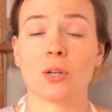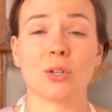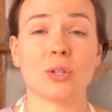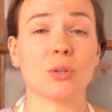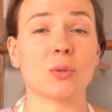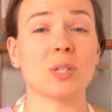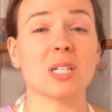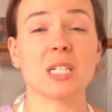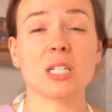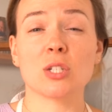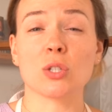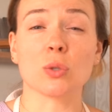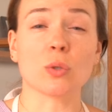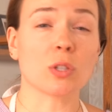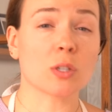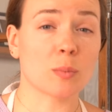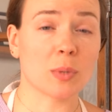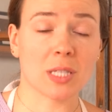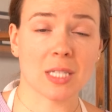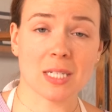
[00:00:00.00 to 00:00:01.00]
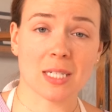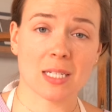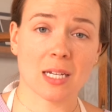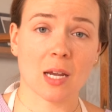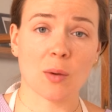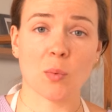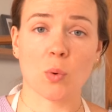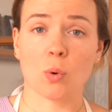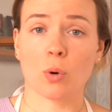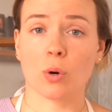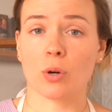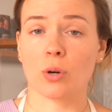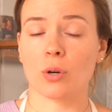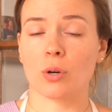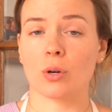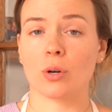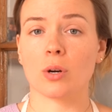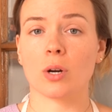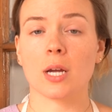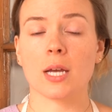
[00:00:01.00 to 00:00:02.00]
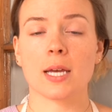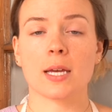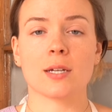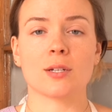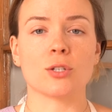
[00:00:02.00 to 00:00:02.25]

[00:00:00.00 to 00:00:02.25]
You don't need to do them in the same order.